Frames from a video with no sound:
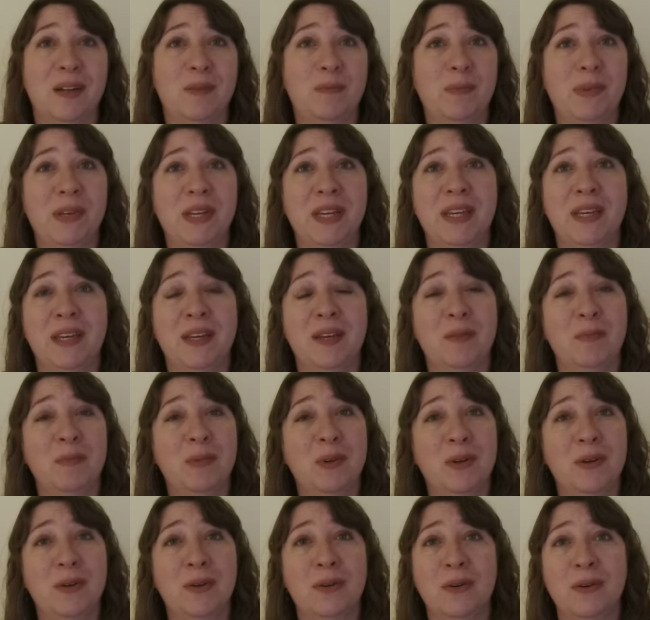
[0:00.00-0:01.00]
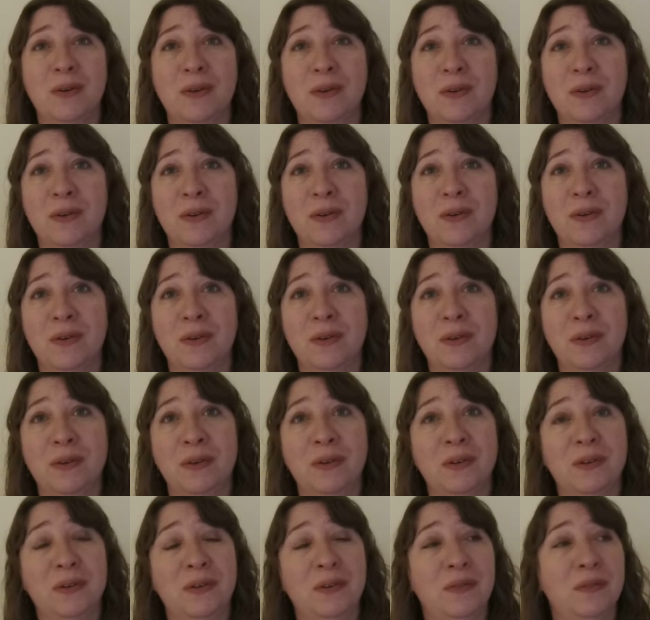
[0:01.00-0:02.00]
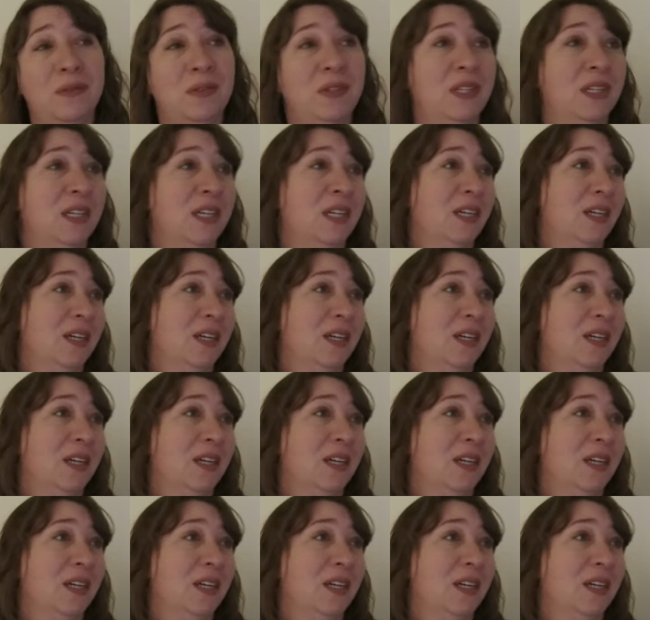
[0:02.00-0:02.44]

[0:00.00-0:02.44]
be moved.